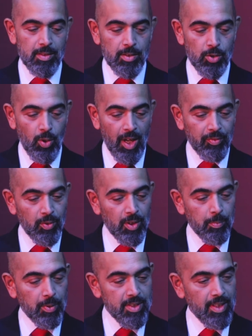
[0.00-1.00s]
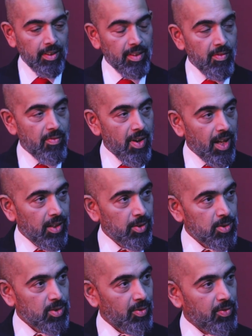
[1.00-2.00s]
You have to represent the
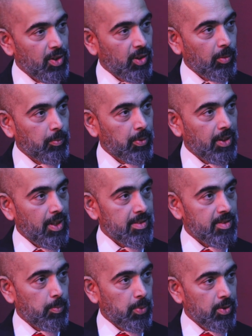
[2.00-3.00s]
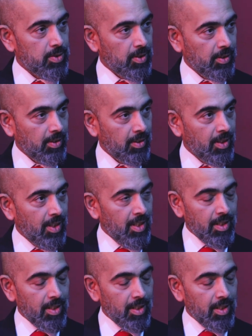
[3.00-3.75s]
values of the company as a person.